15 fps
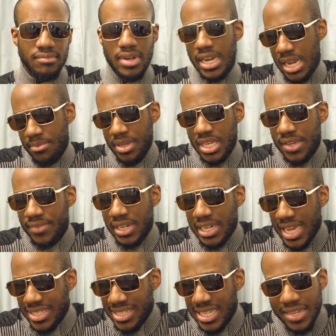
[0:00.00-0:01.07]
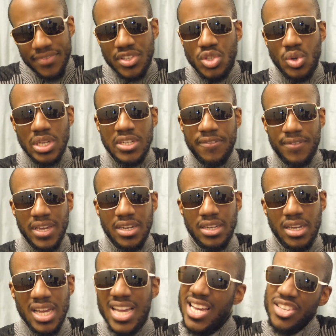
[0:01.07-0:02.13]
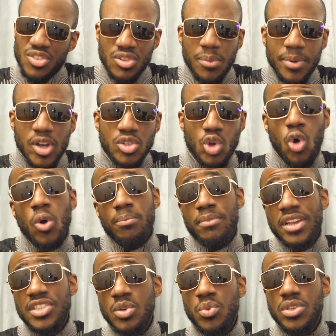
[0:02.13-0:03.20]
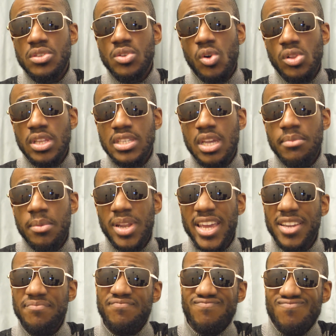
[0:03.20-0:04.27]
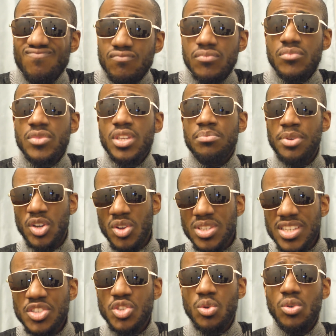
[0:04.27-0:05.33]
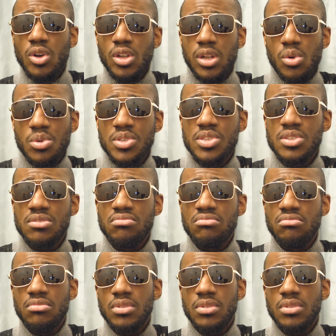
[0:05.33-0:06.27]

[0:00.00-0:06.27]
Let's give it to a defender. So not because, oh, Messi wins it all the time. I'm like, because it's so close,